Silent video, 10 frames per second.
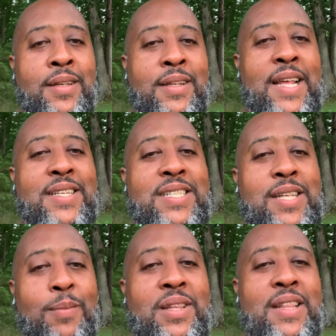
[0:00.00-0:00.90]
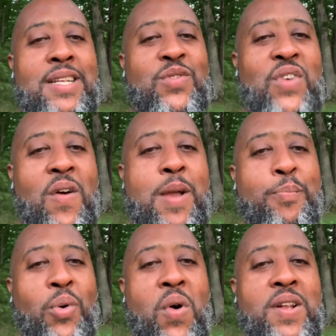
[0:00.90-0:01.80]
That's something. That's very
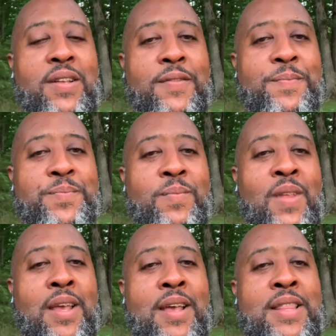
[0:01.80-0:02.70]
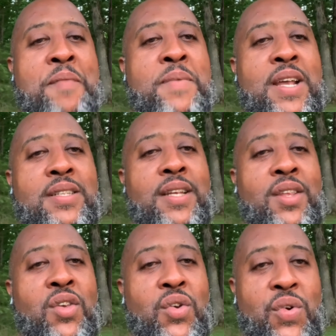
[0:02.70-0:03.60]
important. That means that
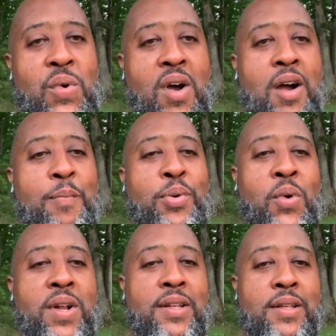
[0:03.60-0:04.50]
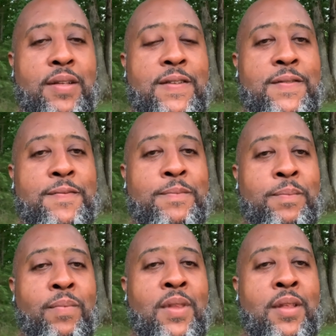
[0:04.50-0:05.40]
you are important.
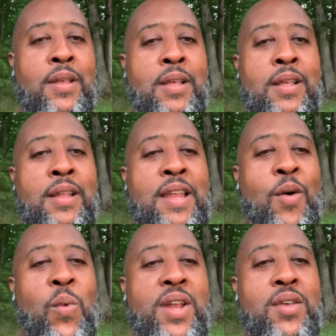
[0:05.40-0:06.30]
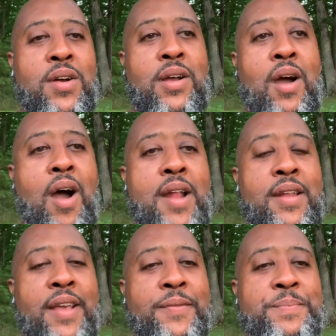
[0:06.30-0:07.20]
Now, when you're
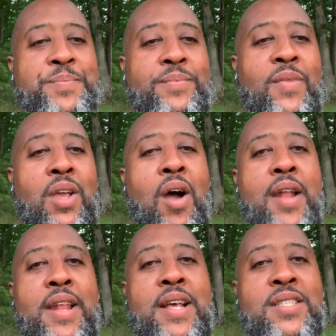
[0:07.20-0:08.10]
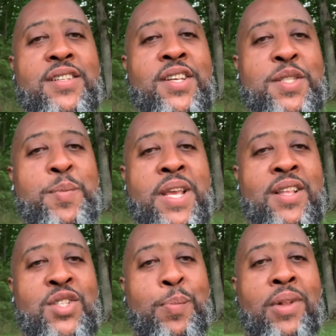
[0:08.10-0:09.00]
gardening, gardening doesn't just mean
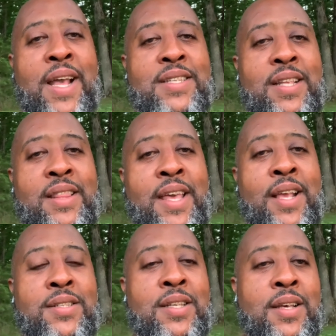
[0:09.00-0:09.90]
that you're planting things.